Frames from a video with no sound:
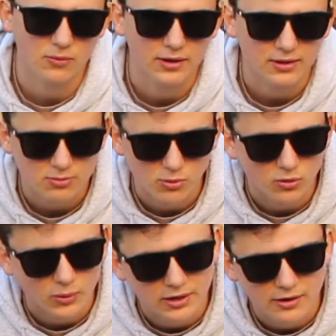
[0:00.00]
when it's more
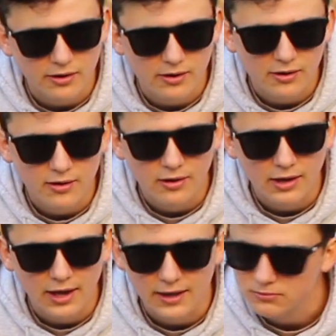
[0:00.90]
windier
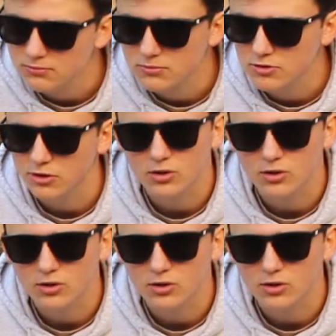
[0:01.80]
at certain